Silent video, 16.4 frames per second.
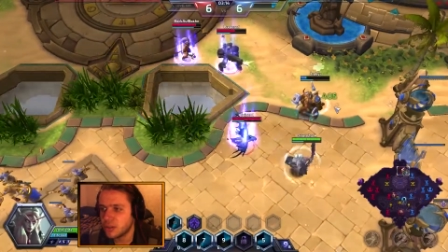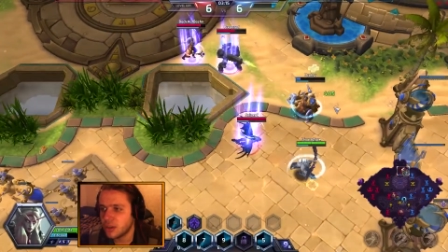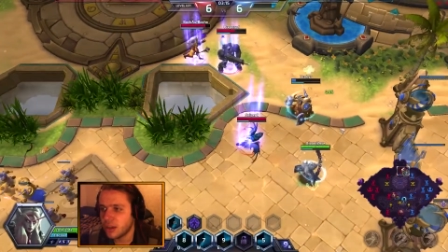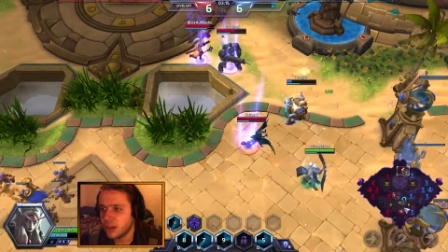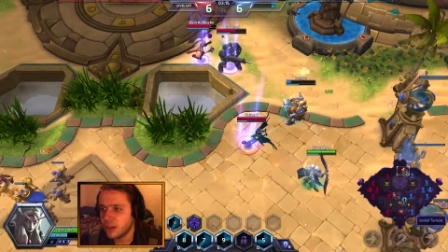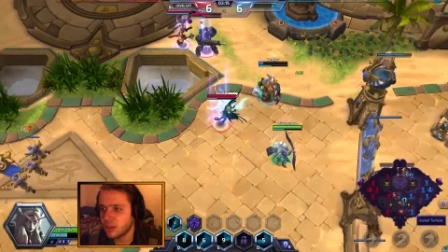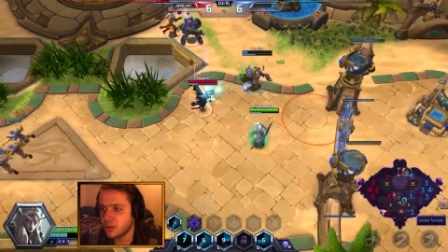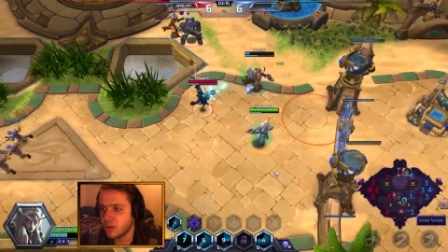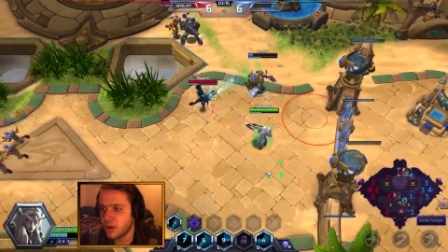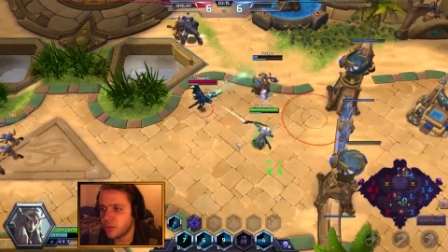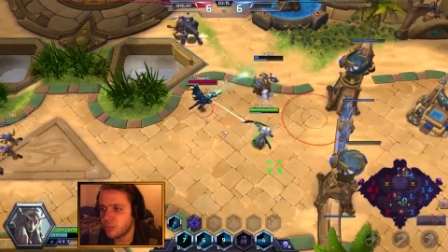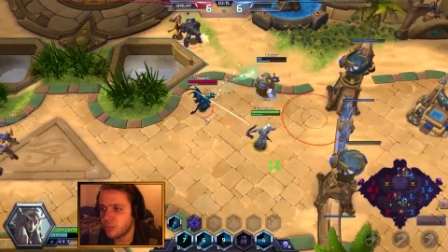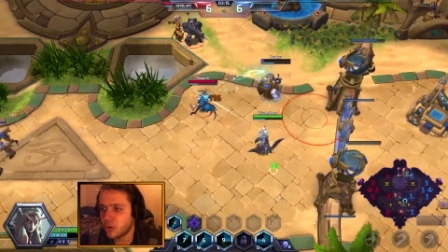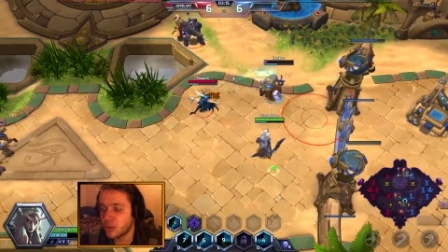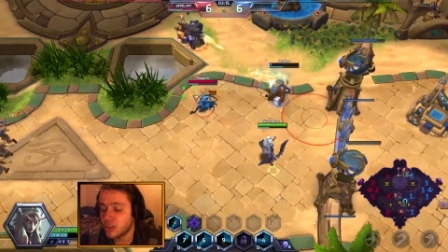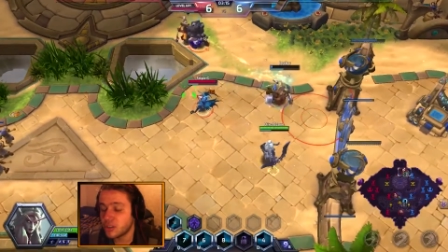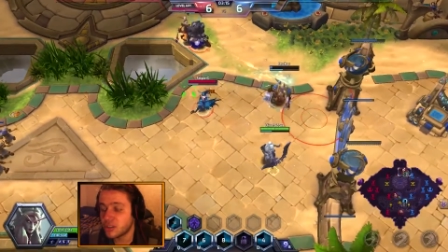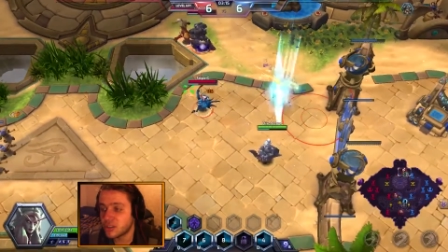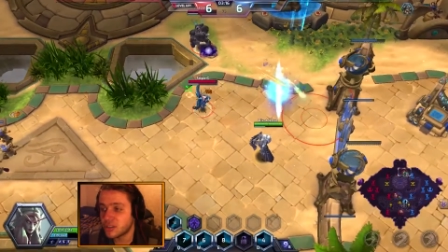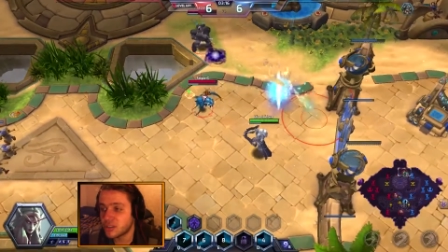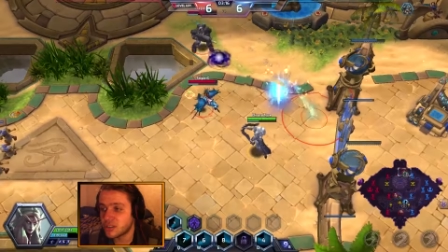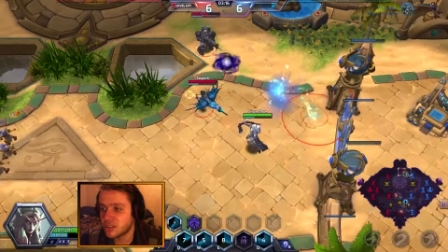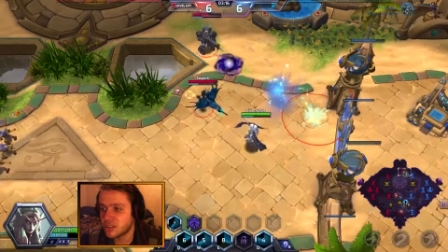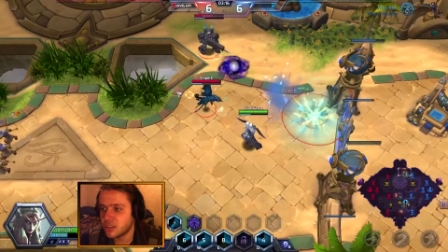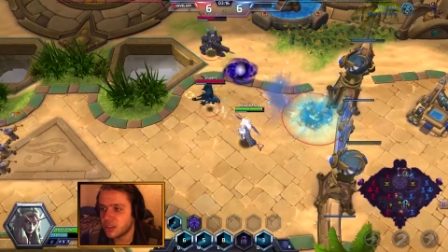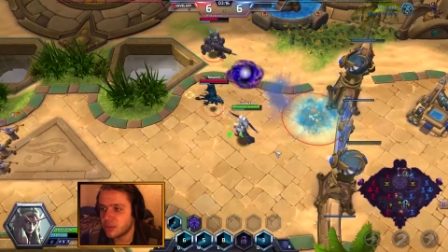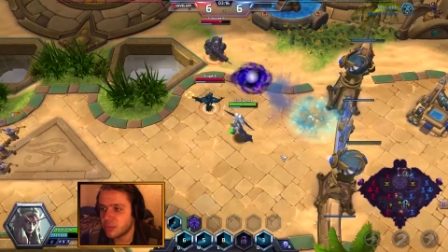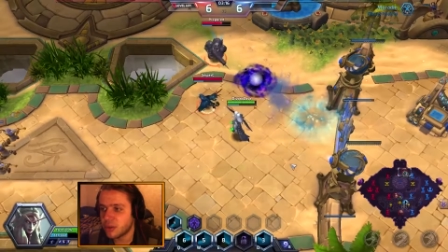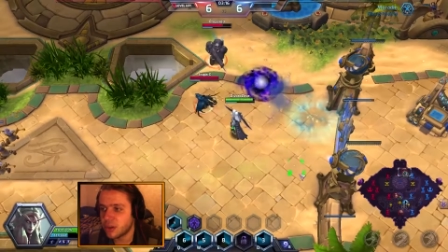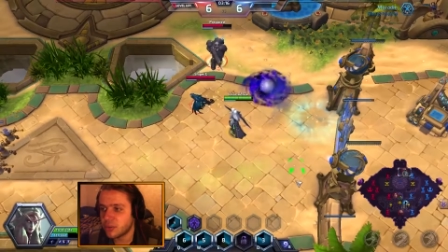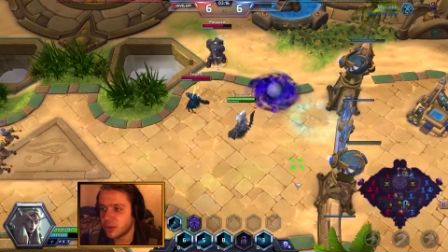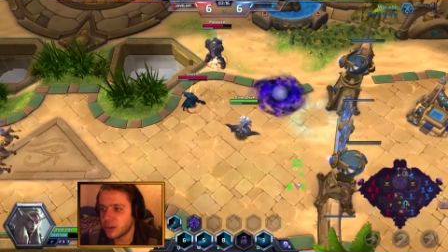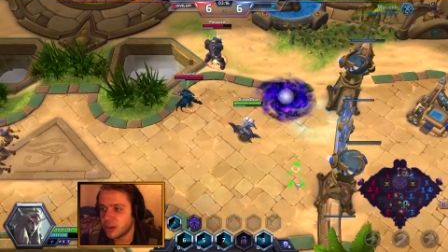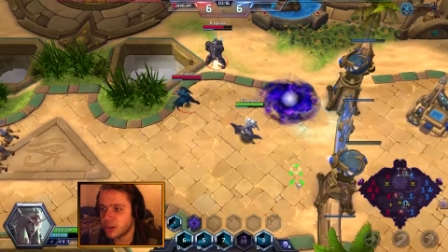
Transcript: I know I in turn there by the way.